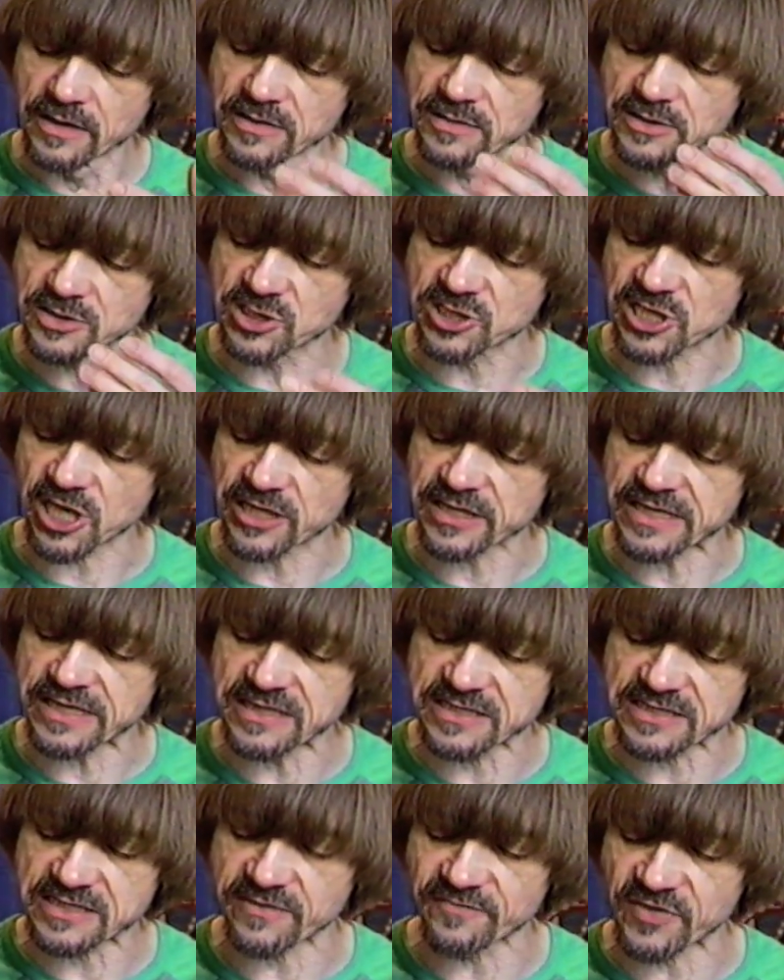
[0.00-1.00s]
The
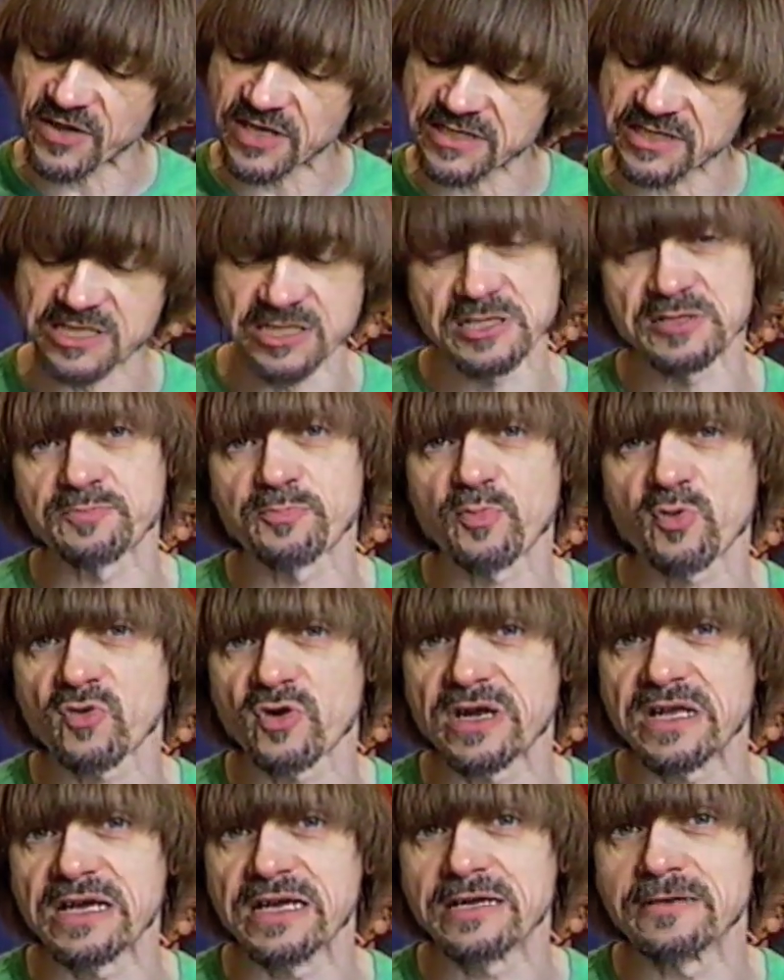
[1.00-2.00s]
chunkiness of this is
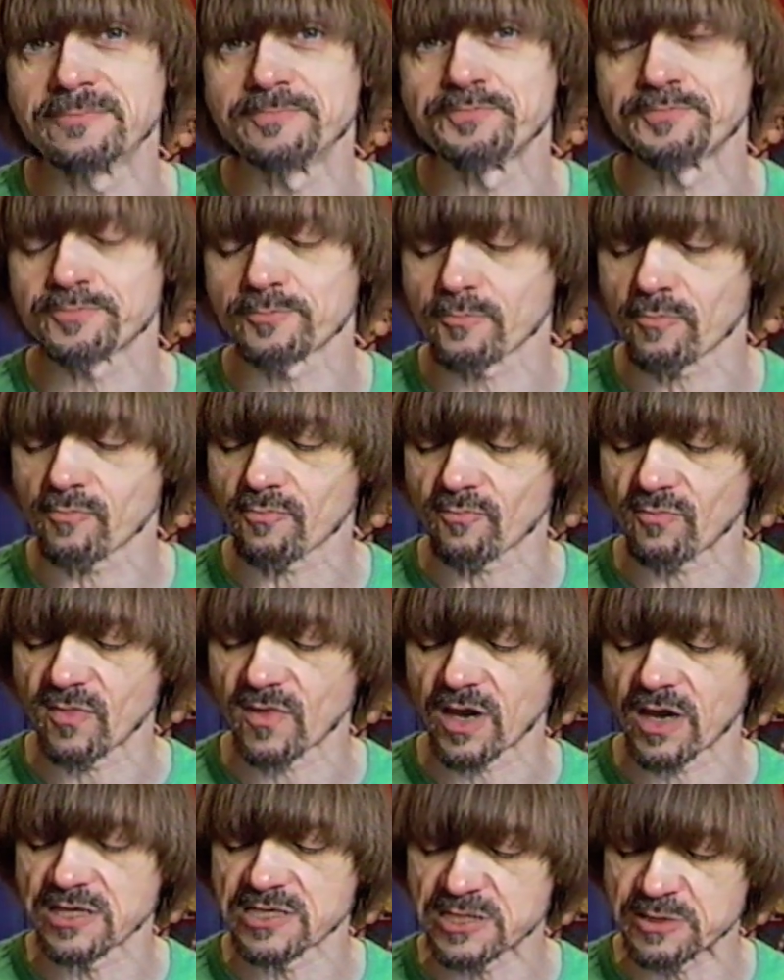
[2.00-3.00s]
pretty
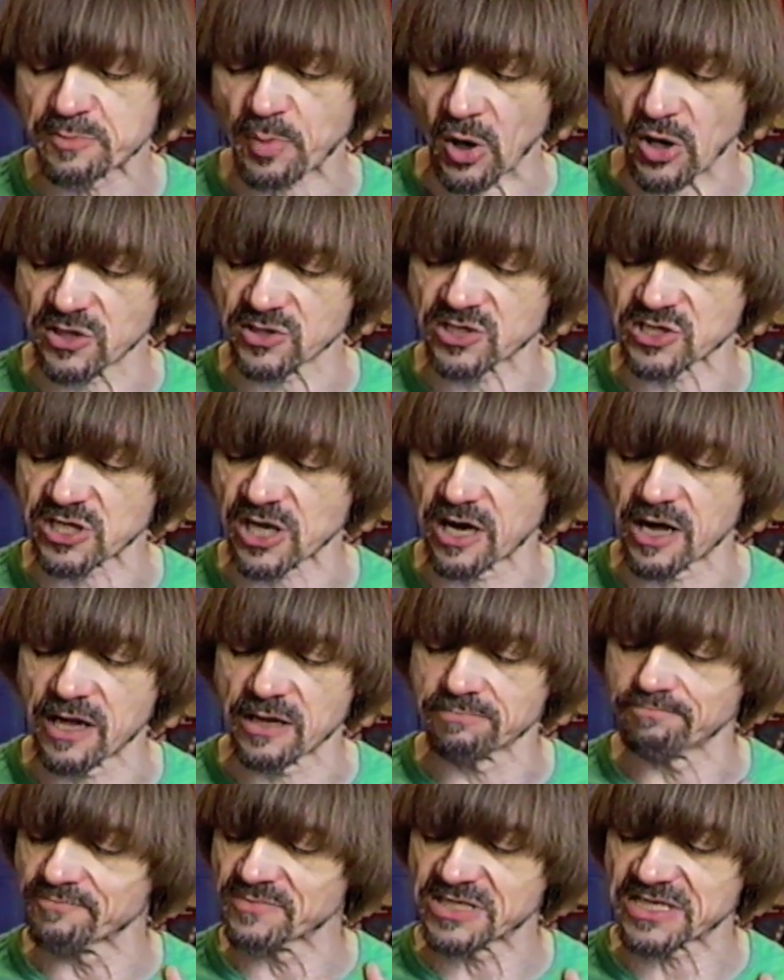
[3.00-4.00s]
sparse.
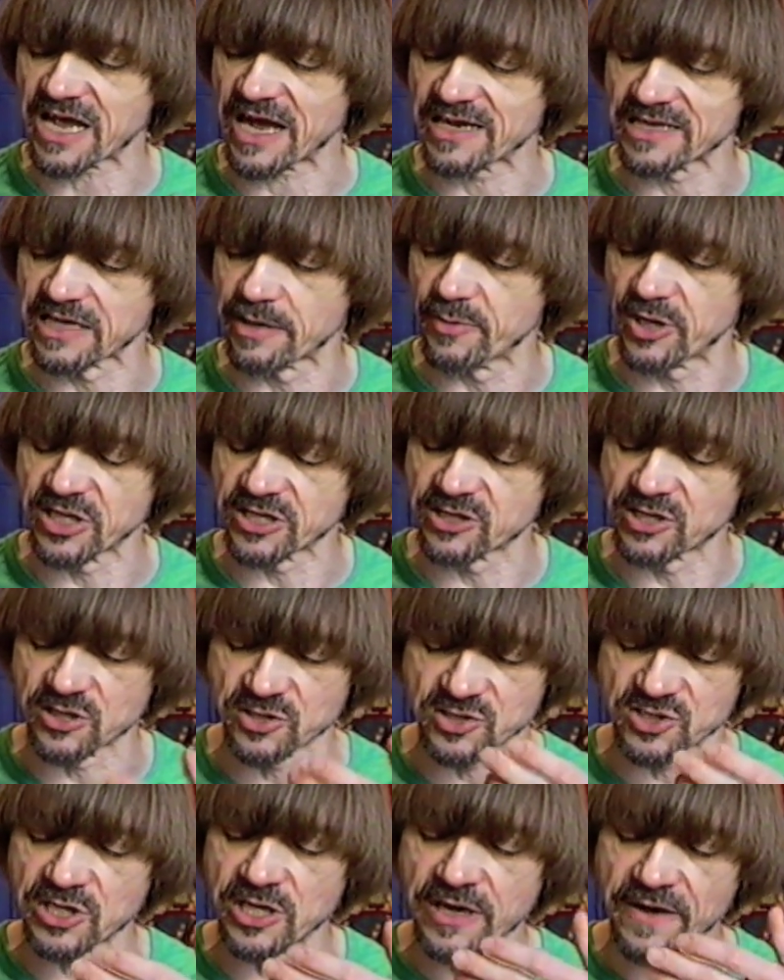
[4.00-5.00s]
It's kind of limited.
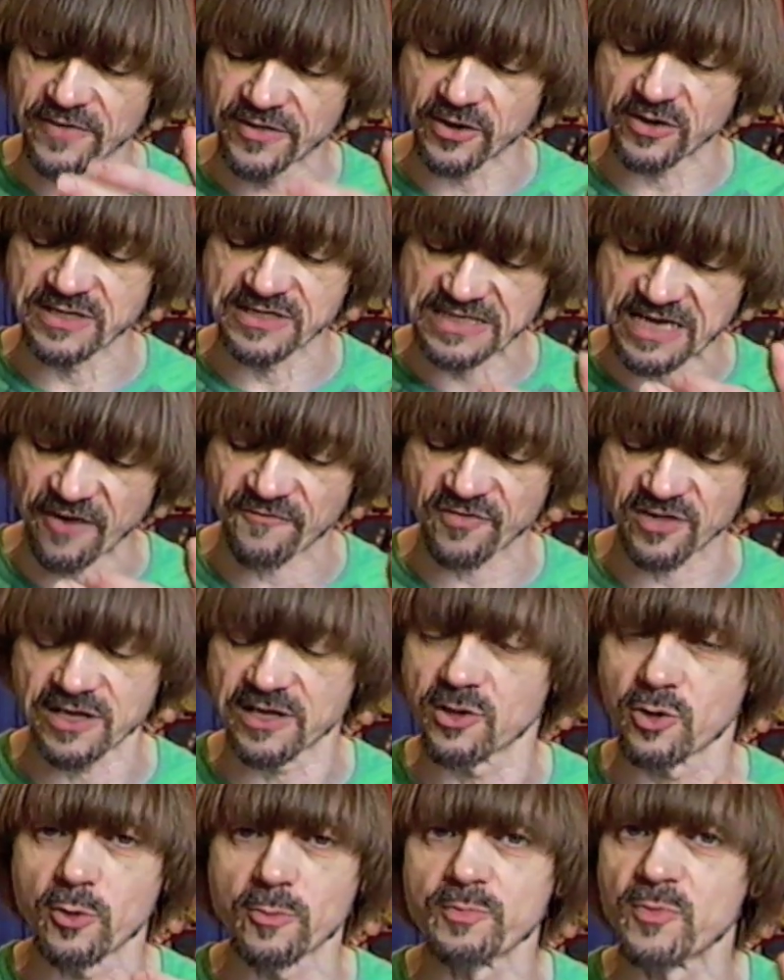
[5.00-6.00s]
There is definitely
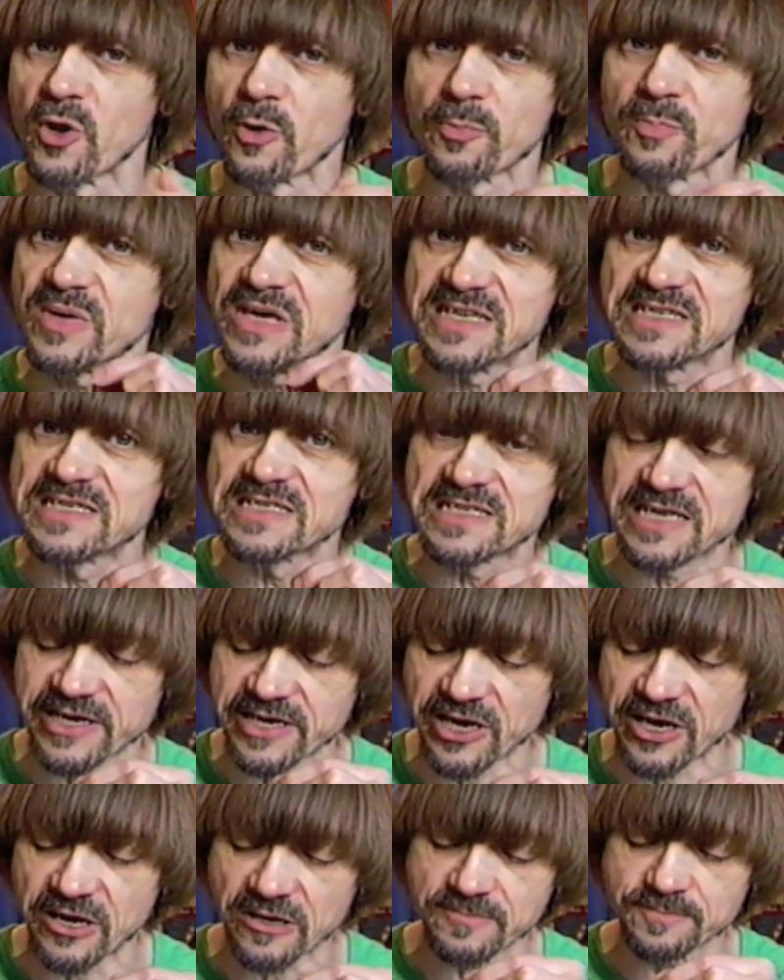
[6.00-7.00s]
little pieces in
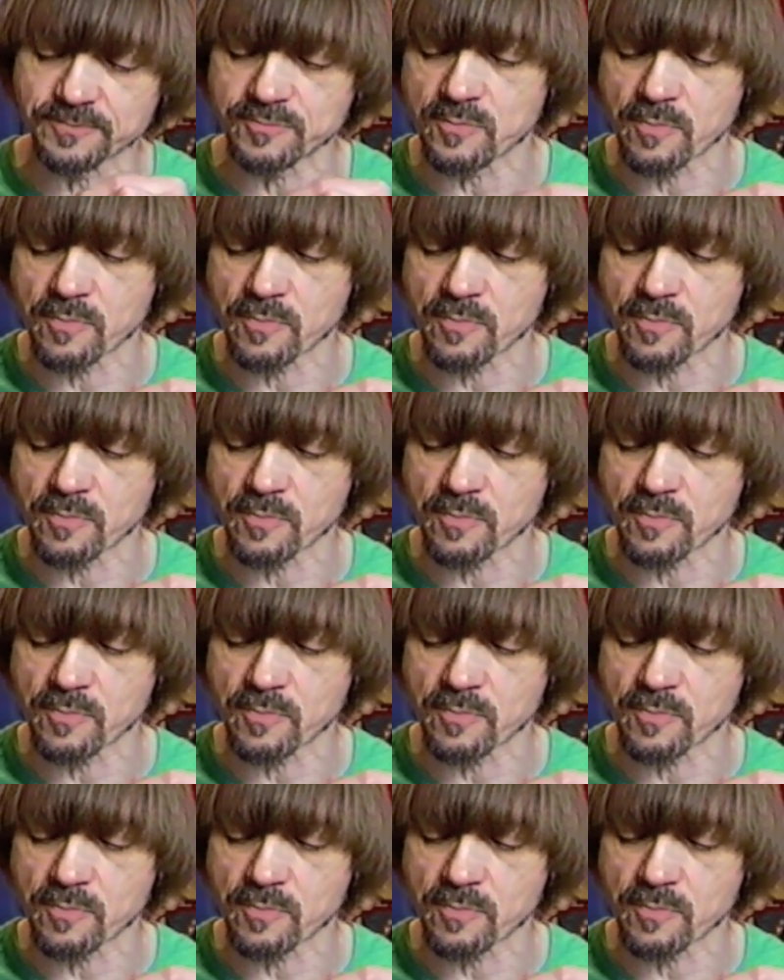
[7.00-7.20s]
here